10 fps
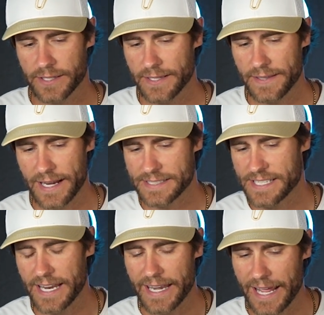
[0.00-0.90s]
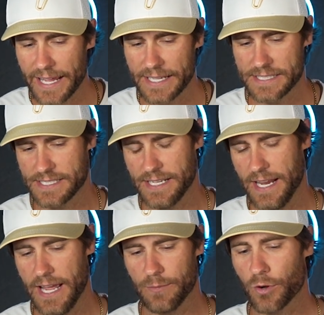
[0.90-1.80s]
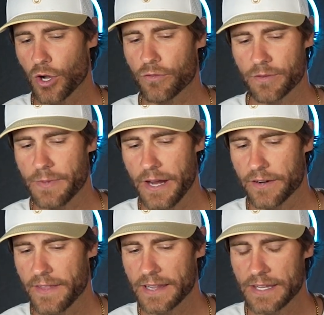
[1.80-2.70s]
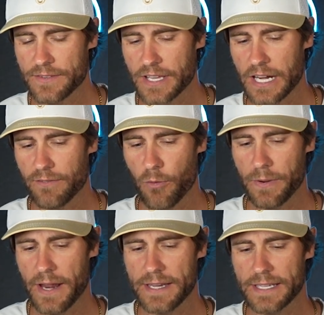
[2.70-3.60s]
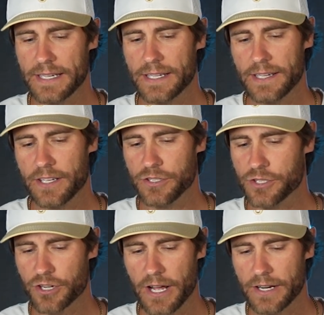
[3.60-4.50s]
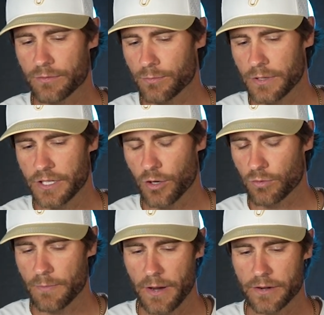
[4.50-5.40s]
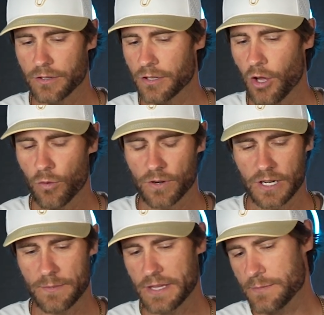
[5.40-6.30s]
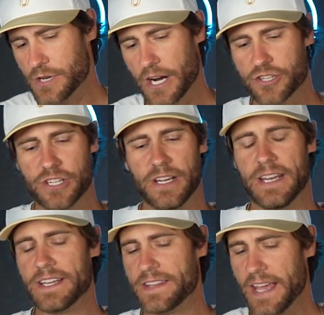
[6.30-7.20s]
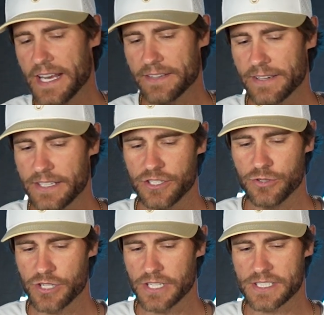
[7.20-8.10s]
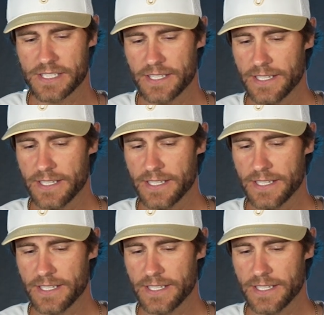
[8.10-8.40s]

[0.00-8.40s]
in the next 10 days, and we'll go from there. And they leave you kind of open-ended. You try to, rebuttal, overcome the objection, and at the end of it, you just